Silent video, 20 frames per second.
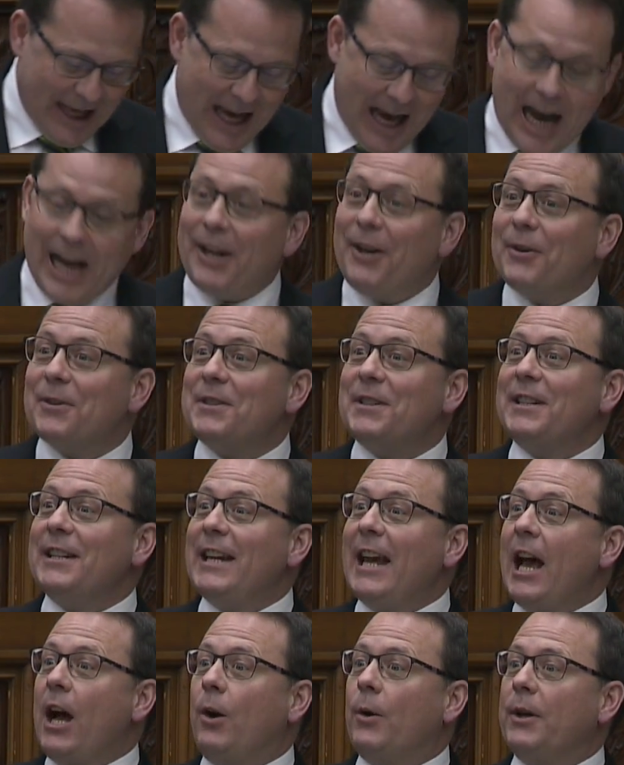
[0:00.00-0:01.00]
I don't
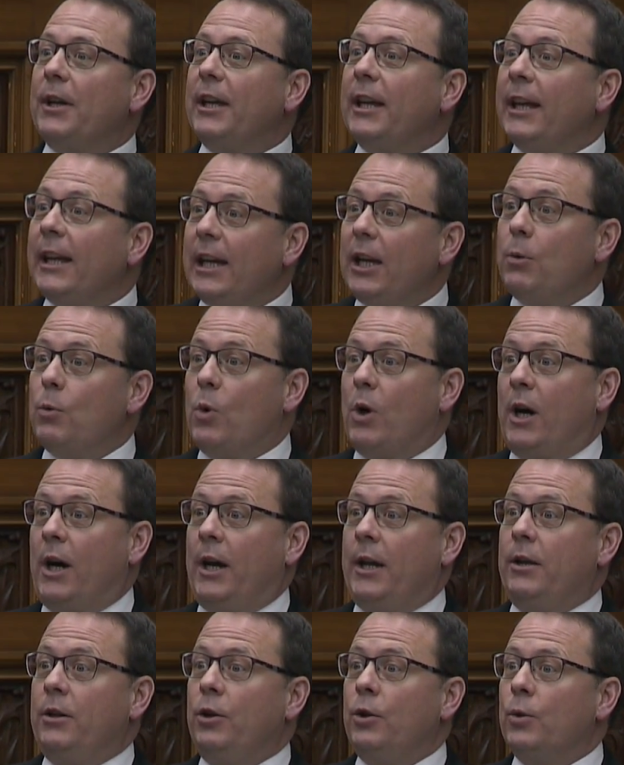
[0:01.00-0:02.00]
see how
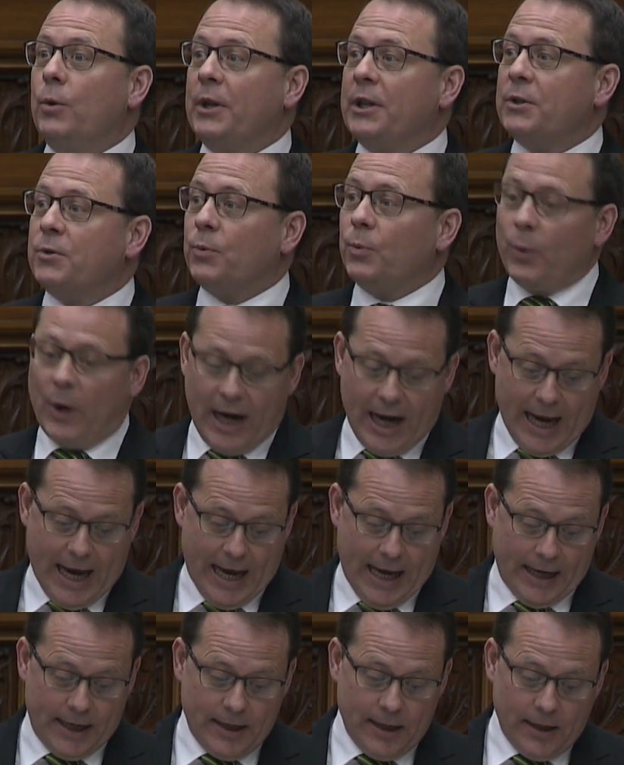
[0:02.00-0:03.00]
anyone who has
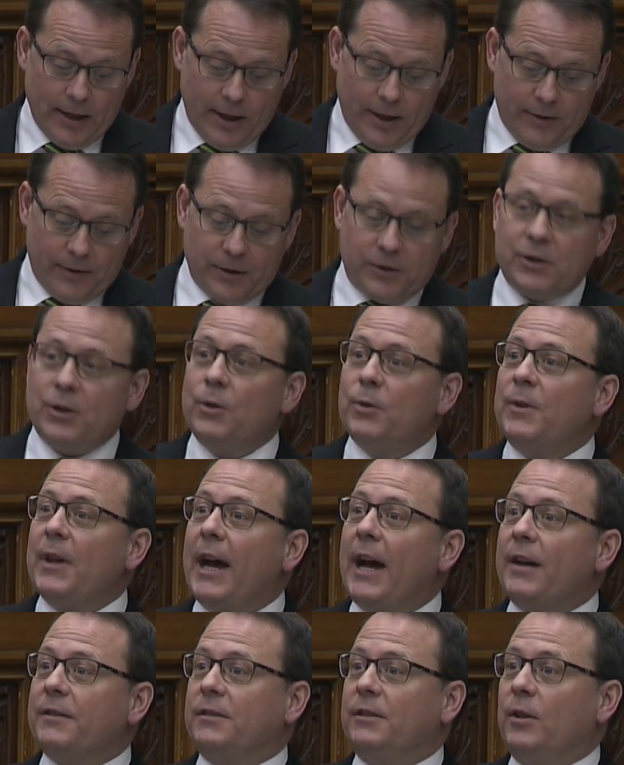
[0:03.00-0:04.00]
read the
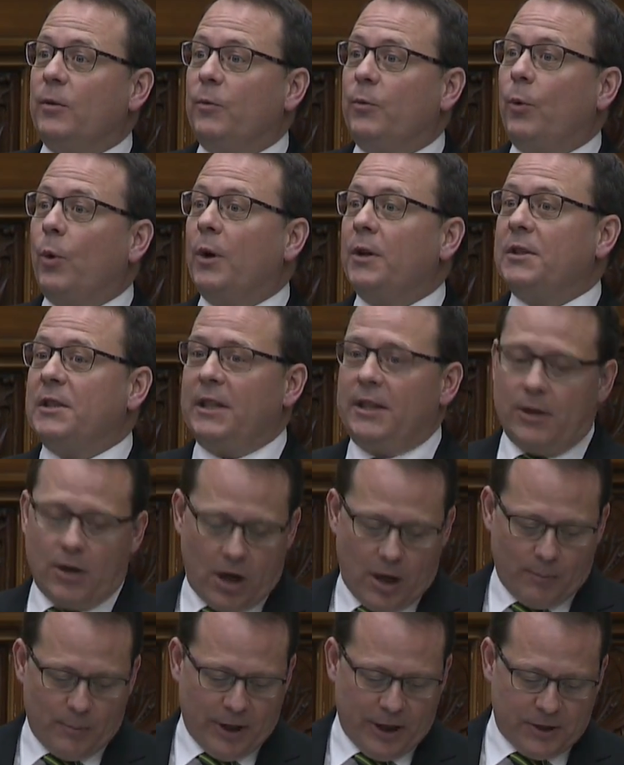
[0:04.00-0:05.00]
2014
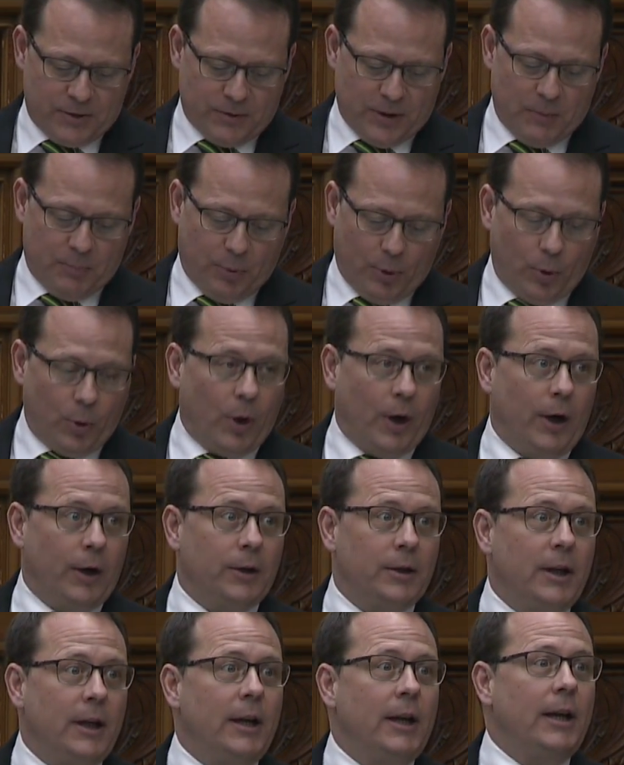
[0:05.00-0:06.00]
Ombuds
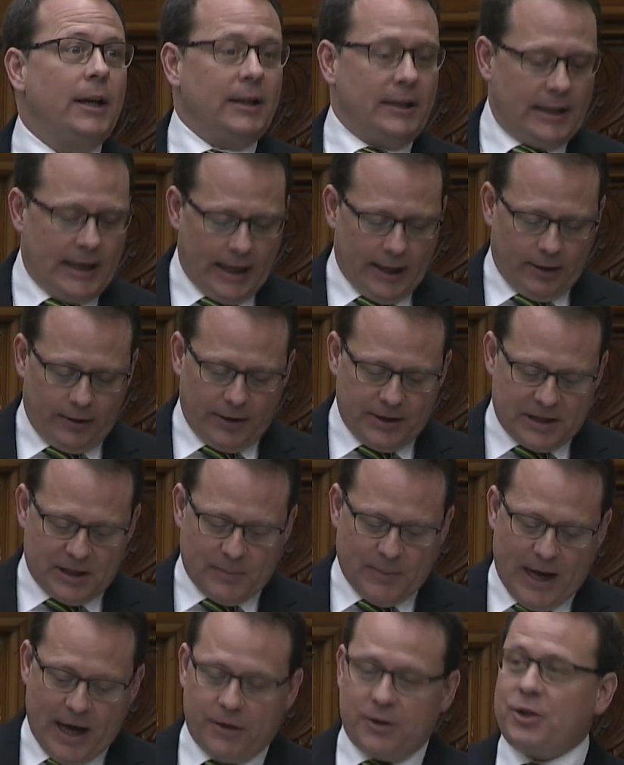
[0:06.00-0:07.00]
report, careless
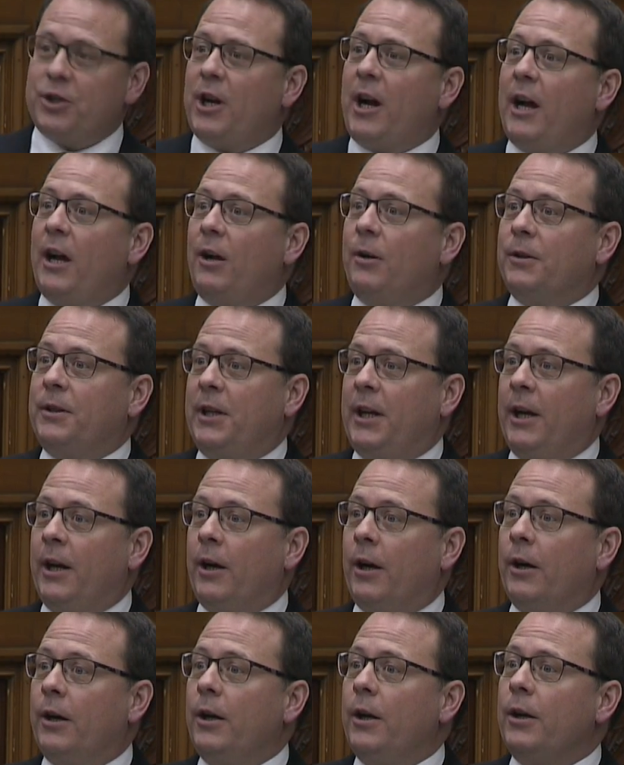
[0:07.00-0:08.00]
about child
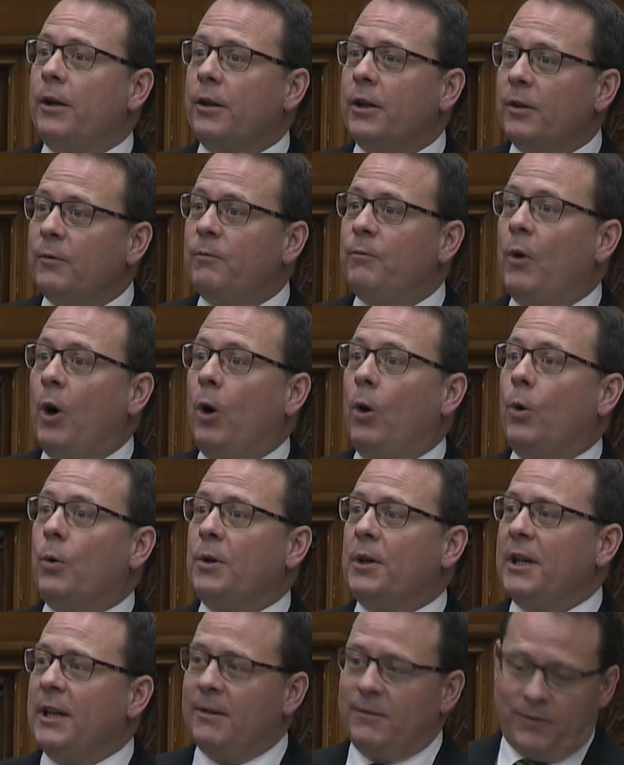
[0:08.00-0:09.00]
care, could
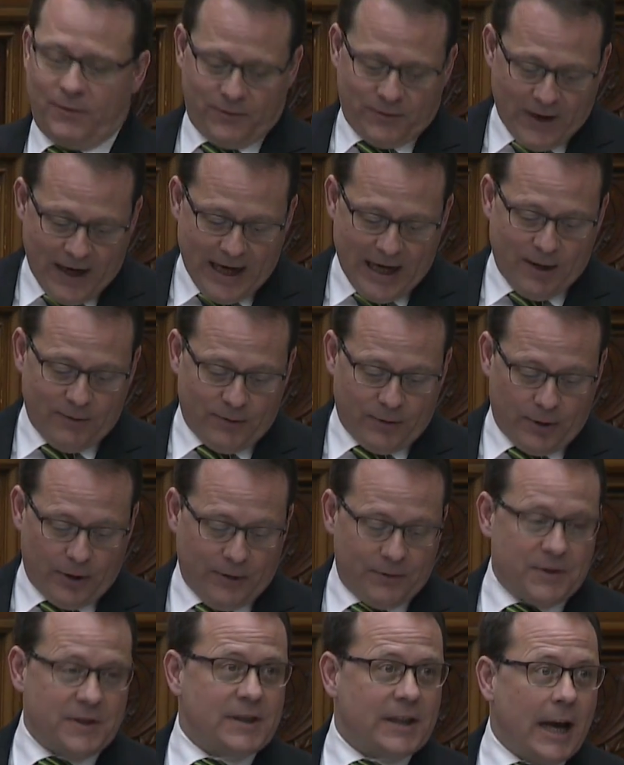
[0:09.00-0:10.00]
vote in favor
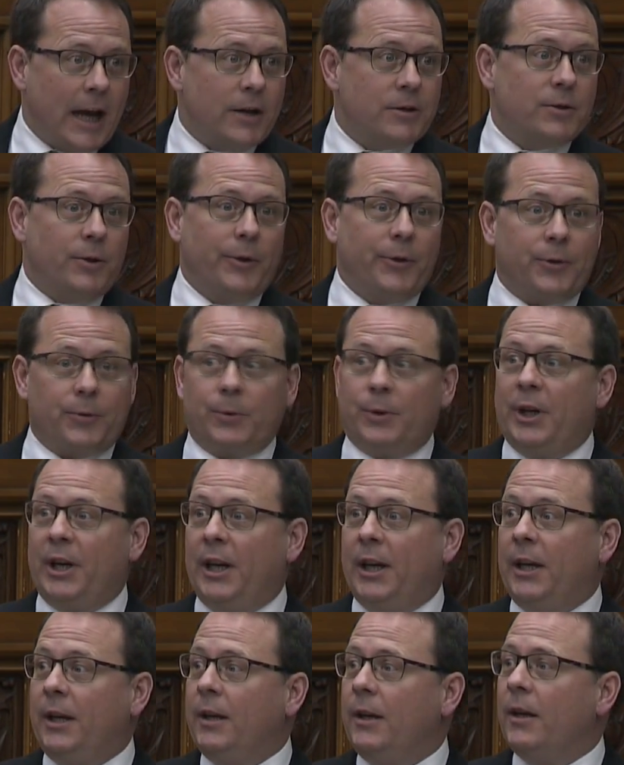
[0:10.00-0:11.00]
of Schedule
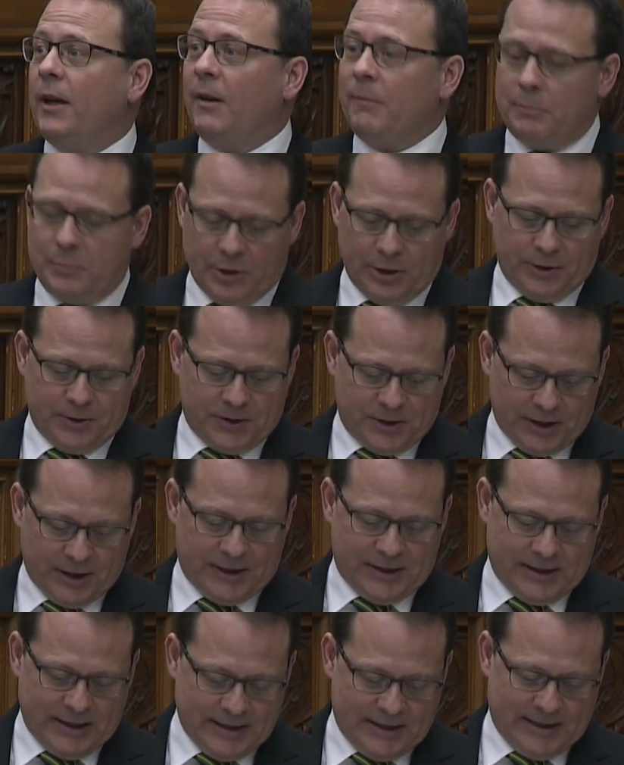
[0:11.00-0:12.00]
3 of Bill
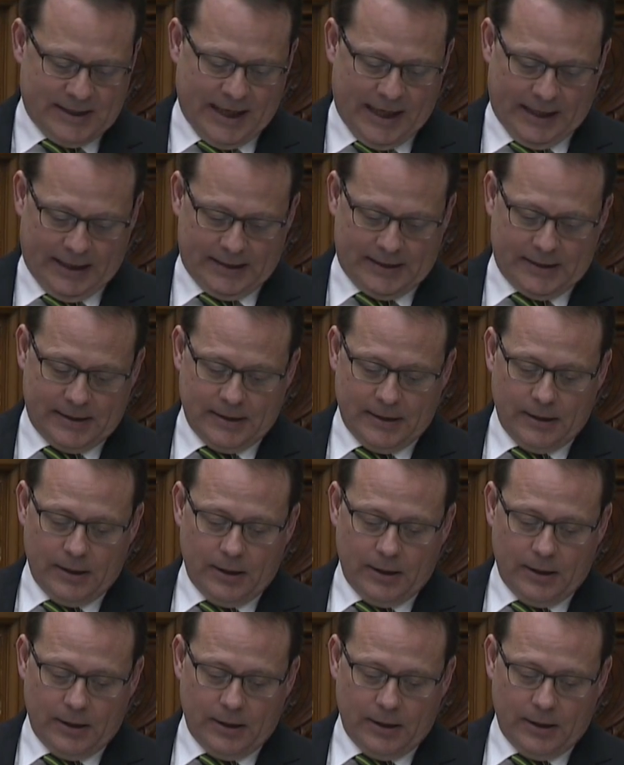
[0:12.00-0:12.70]
66.